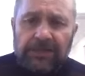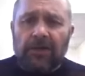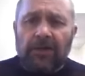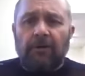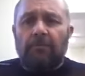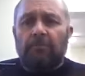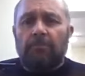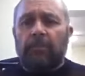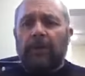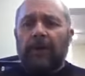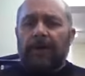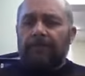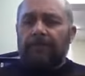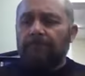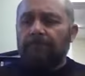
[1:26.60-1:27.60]
a
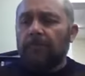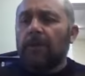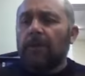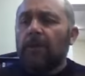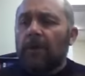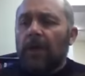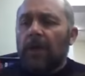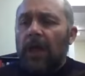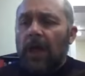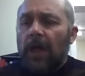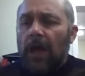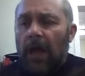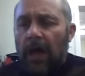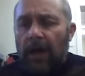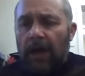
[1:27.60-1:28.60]
company,
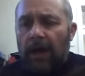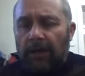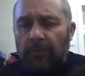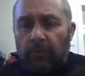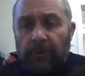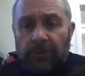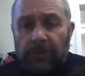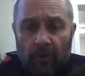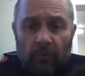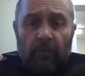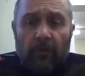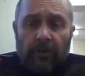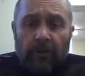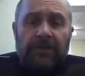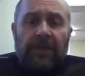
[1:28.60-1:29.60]
and we still
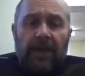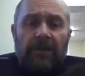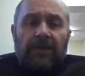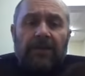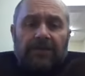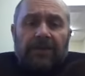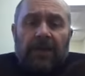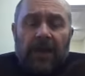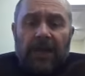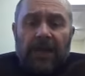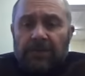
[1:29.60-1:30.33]
work together today.